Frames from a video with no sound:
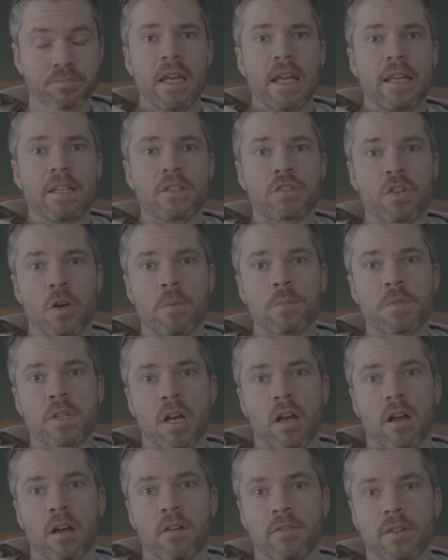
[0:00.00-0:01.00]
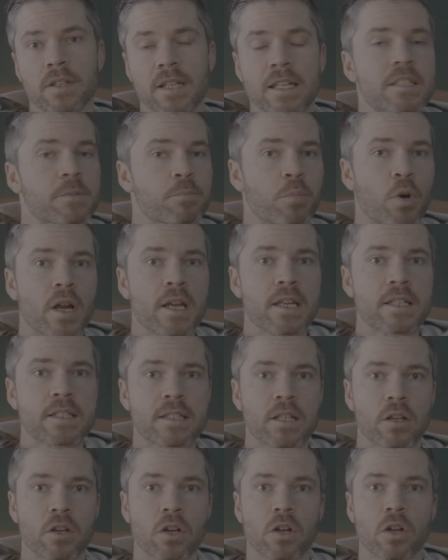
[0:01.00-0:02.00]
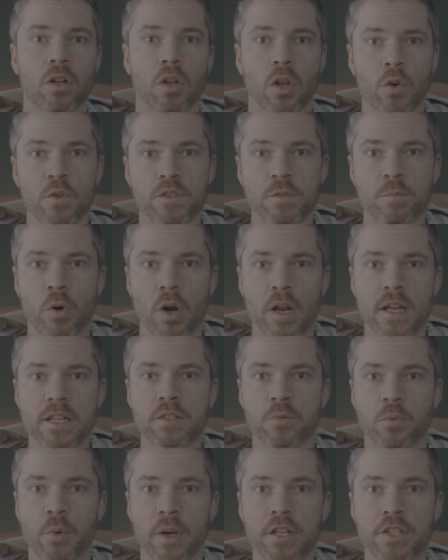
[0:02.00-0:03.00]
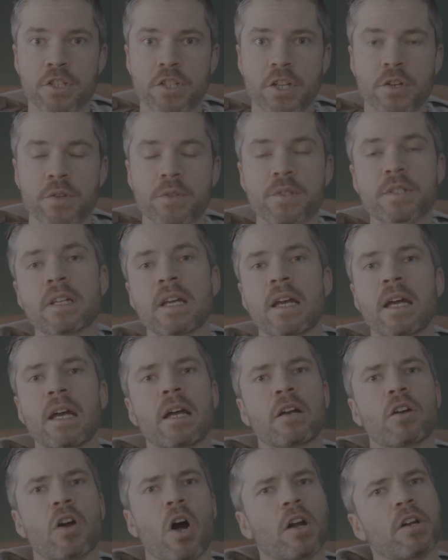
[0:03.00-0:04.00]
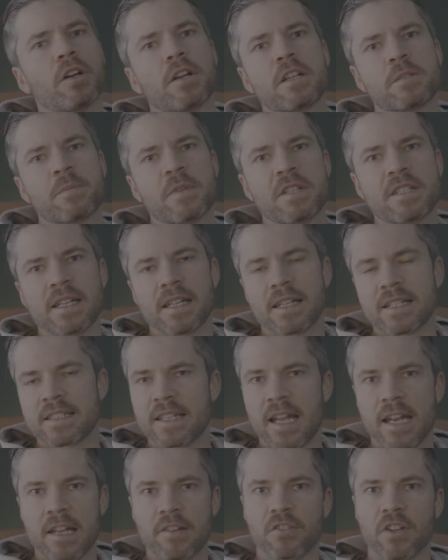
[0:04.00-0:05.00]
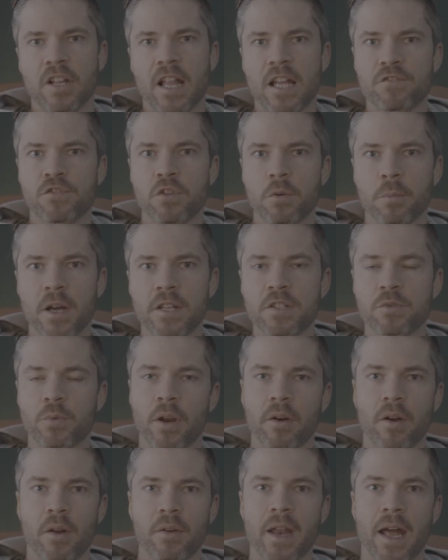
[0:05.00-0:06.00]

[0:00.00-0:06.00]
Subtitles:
In terms of list price to close price ratios, Cochrane has been sitting steady for the last few months, right around